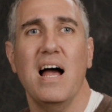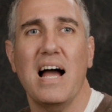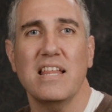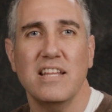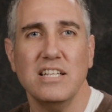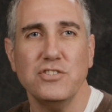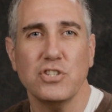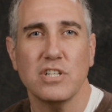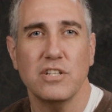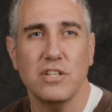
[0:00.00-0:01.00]
I then
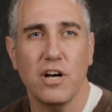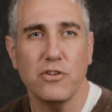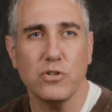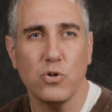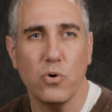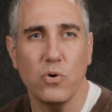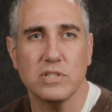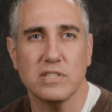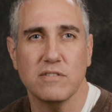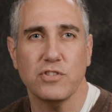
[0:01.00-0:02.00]
took another
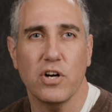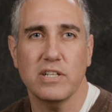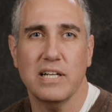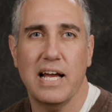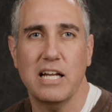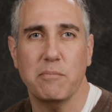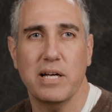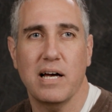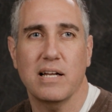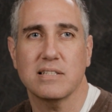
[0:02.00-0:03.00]
course of targeted
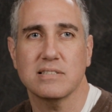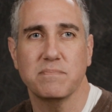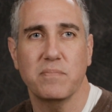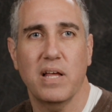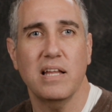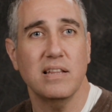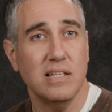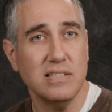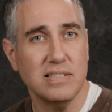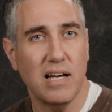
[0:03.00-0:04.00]
antibiotics, and
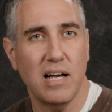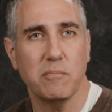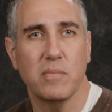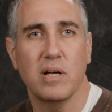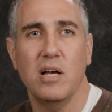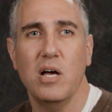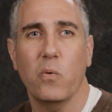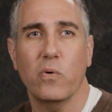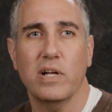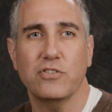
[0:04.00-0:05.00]
this time,
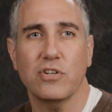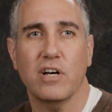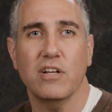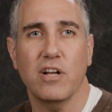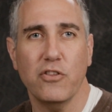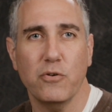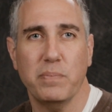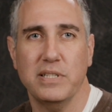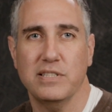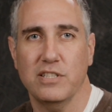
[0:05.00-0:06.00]
when I took another
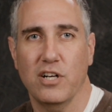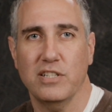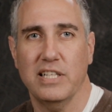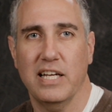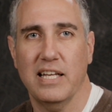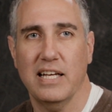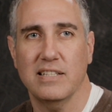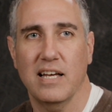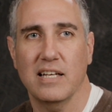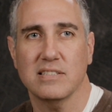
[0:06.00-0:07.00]
PCR DNA
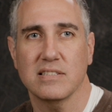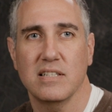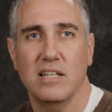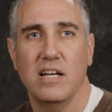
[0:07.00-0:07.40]
test,